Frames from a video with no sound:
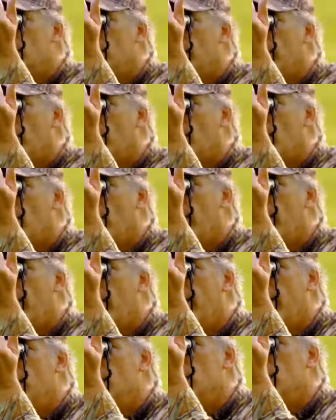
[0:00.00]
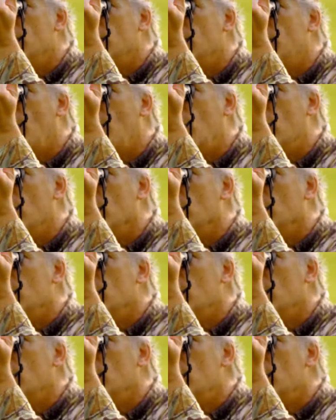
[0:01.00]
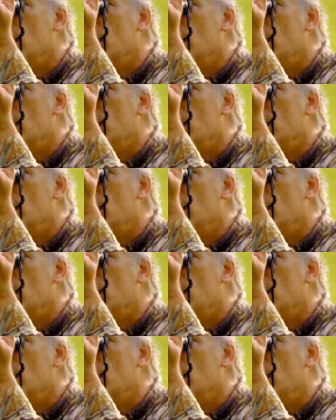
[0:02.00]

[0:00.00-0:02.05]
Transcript: until that right eye is in focus.